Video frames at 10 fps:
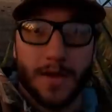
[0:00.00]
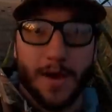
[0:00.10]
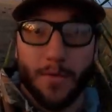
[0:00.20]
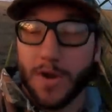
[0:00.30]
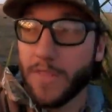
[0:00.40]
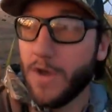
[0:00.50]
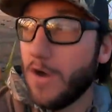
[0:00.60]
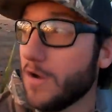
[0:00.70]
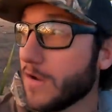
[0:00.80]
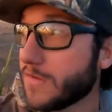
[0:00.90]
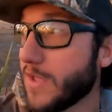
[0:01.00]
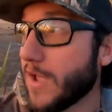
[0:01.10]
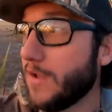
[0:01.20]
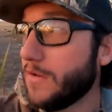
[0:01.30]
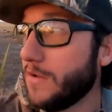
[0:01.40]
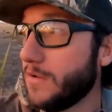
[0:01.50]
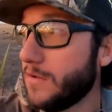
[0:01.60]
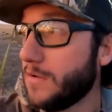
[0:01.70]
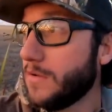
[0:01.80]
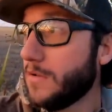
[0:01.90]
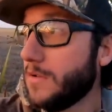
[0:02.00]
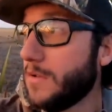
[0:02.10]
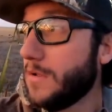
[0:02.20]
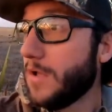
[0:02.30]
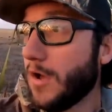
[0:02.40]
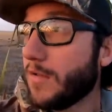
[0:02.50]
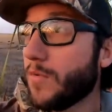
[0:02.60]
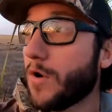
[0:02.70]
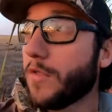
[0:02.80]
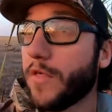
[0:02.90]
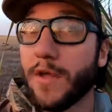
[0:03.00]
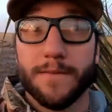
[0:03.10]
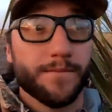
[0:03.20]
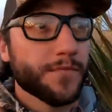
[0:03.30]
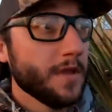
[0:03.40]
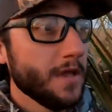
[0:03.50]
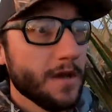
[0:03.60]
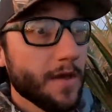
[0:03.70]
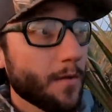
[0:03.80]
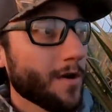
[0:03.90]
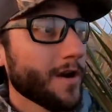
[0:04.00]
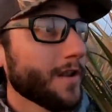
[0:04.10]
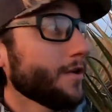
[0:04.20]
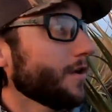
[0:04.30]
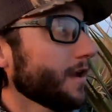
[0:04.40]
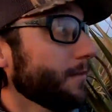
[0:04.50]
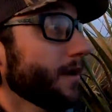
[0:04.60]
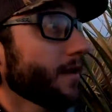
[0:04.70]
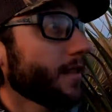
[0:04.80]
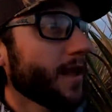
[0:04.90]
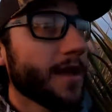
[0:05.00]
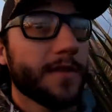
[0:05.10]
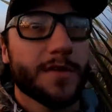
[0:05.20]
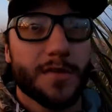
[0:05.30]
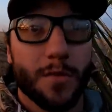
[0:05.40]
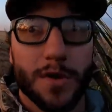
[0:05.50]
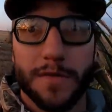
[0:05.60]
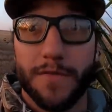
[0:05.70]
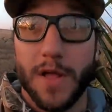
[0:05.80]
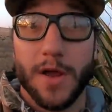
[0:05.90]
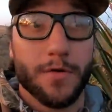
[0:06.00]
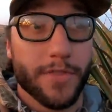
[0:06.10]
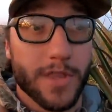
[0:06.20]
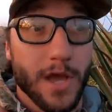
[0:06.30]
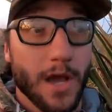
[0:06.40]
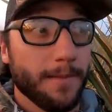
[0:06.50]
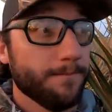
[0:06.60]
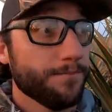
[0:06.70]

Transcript: Got one of the honkers down. That was worth it. They weren't going to do it any better than that. They just wanted to fly over the top.